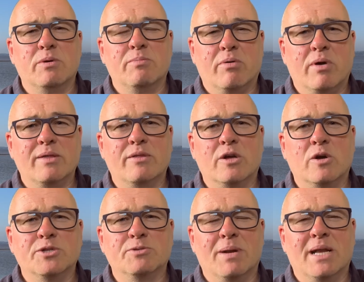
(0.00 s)
we pray that
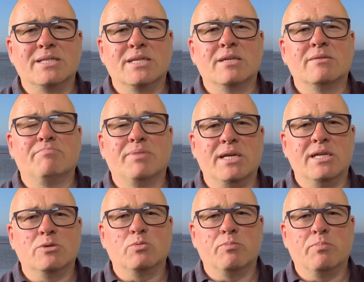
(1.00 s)
God's blessing and
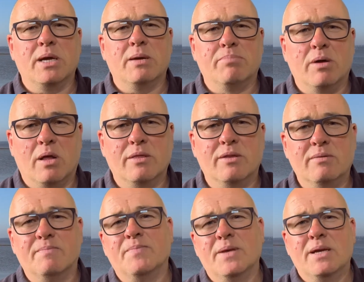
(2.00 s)
peace would be upon
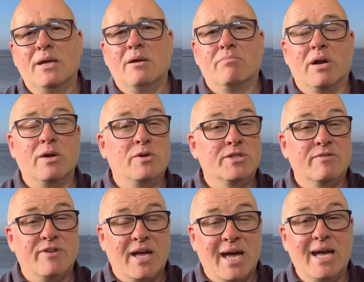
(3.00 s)
them. Pray also
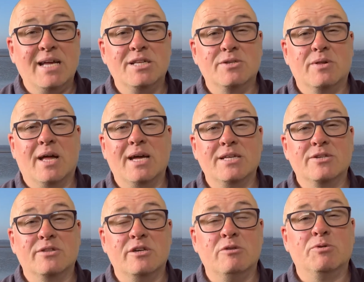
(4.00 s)
for Hazel,
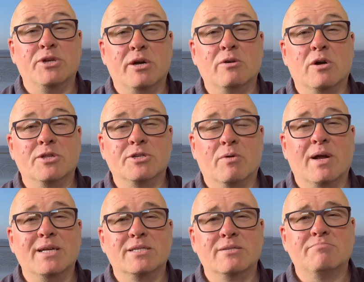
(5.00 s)
that you would know God's
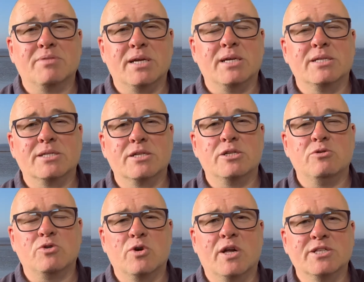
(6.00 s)
grace and peace as you
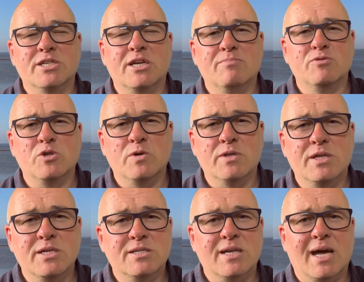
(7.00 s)
trust him during
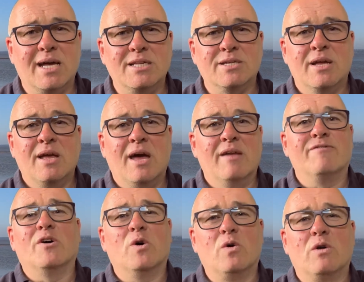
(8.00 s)
these days. And for
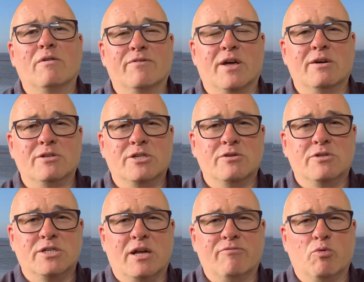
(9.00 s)
all of those who
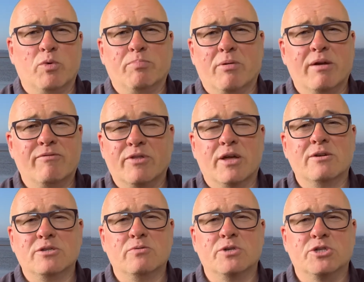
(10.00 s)
suffer, we pray for
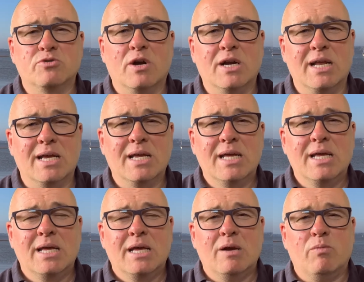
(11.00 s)
those who are struggling
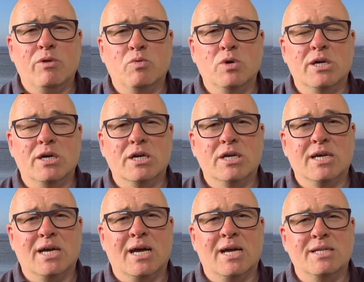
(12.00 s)
with
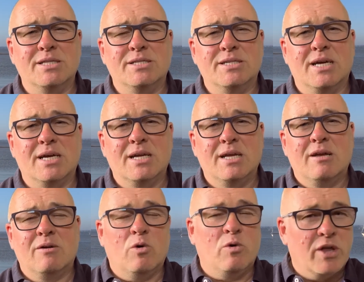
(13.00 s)
work and
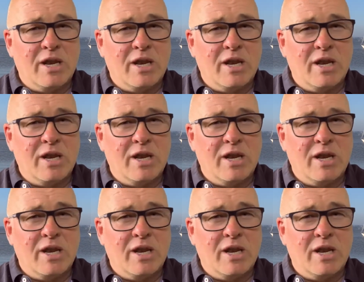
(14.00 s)
or the